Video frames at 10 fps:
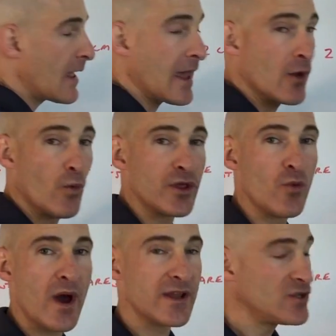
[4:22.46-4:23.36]
And what
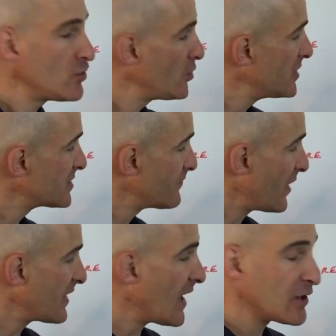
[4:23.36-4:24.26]
you want to do is,
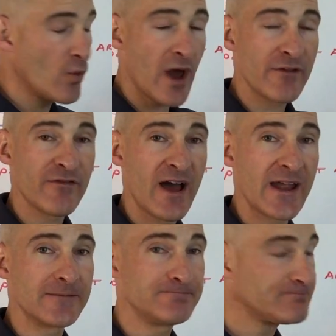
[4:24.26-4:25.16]
again, you want to
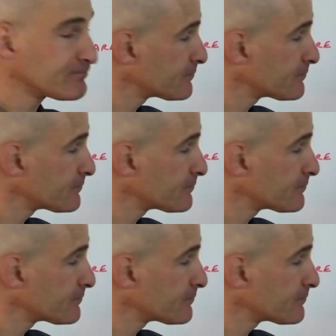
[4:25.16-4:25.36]
find,